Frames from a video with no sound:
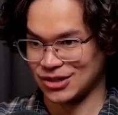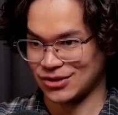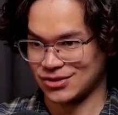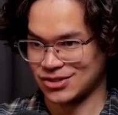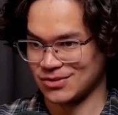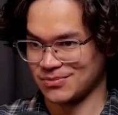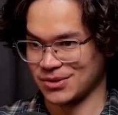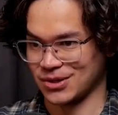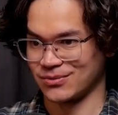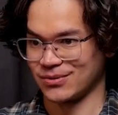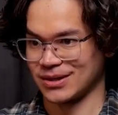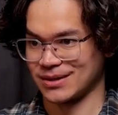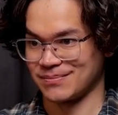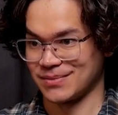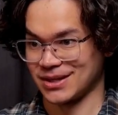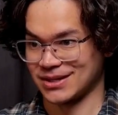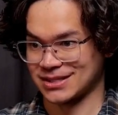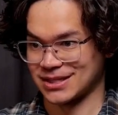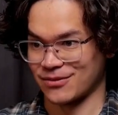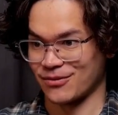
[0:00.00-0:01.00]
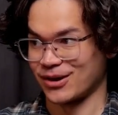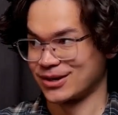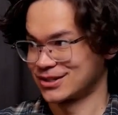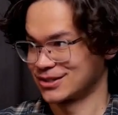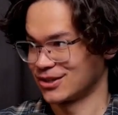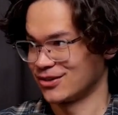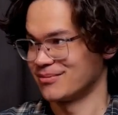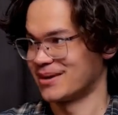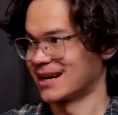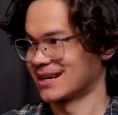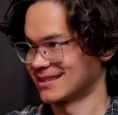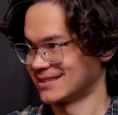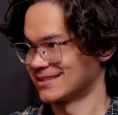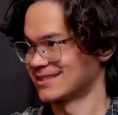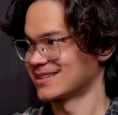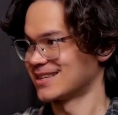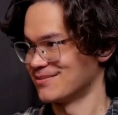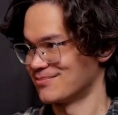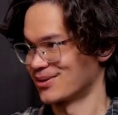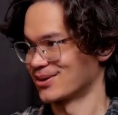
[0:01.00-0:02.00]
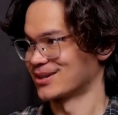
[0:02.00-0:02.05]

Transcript: dinner super quick because I want to go back and keep